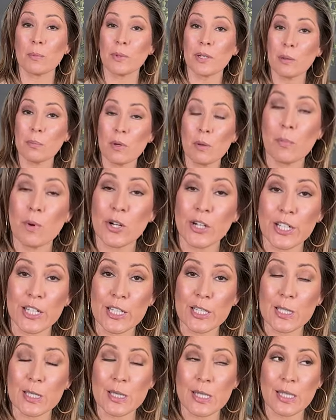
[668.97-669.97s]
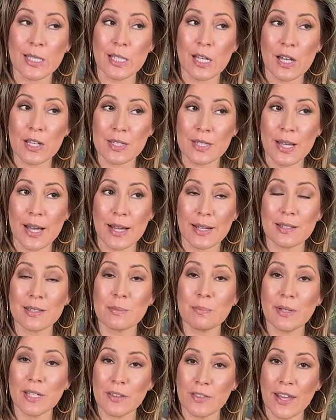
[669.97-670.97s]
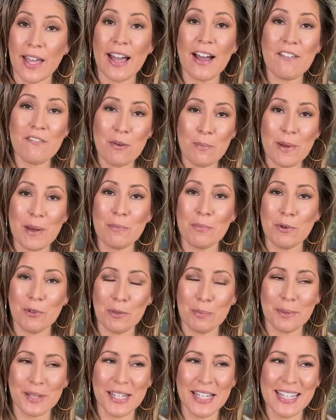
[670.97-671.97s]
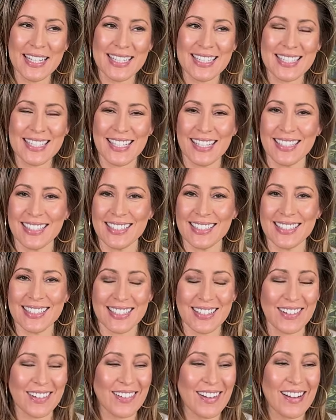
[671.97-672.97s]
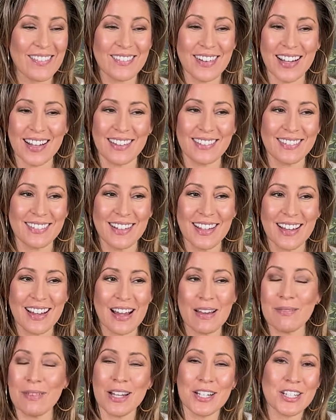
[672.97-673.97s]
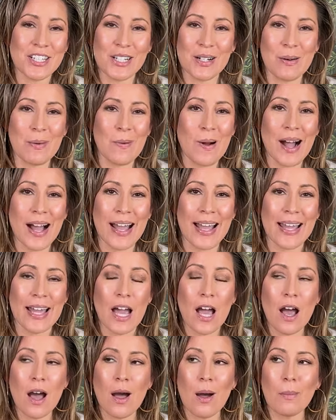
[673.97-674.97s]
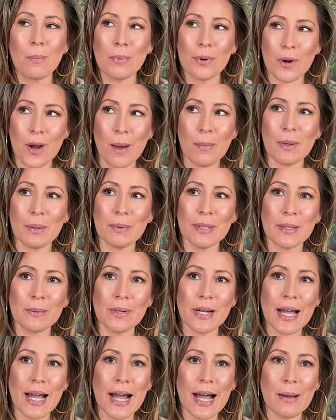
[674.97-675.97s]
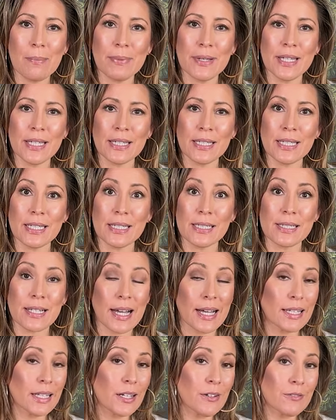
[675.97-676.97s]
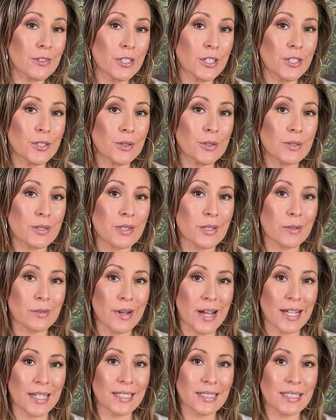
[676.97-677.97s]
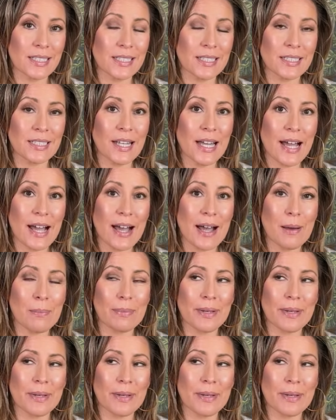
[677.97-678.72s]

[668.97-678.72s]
Neiman Marcus and not Saks, but they have them at both places, so I'm not sure why. Probably what happened is I love to use the Rakuten app,